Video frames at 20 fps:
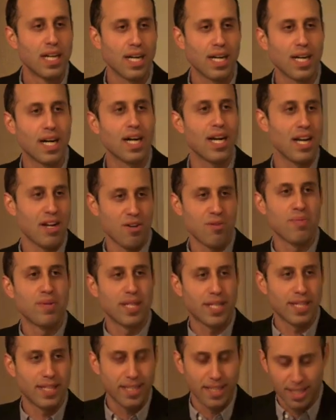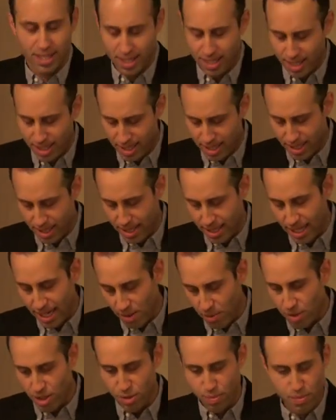uh, Arabic uh,
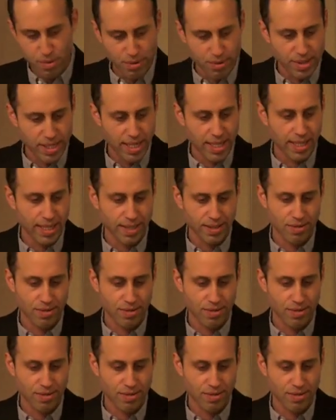language music.